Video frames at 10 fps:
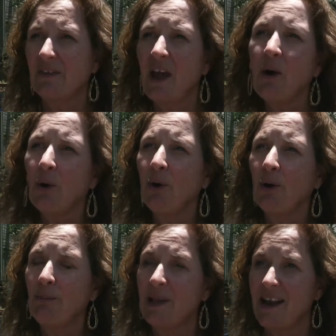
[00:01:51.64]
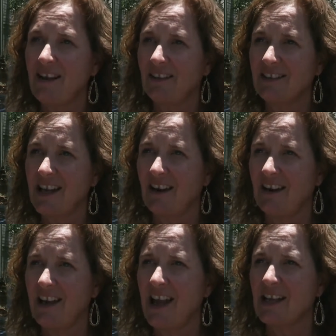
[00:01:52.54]
at that whole Mid Island
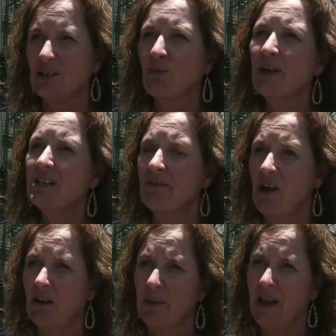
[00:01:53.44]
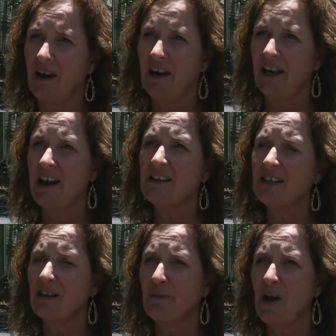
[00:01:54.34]
area as a redevelopment area and
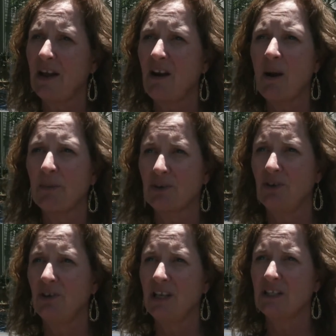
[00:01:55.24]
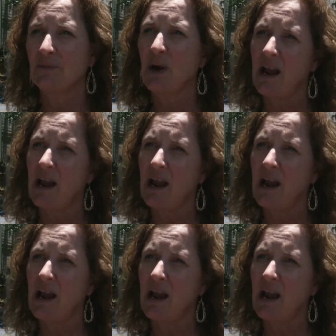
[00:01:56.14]
identifying opportunities for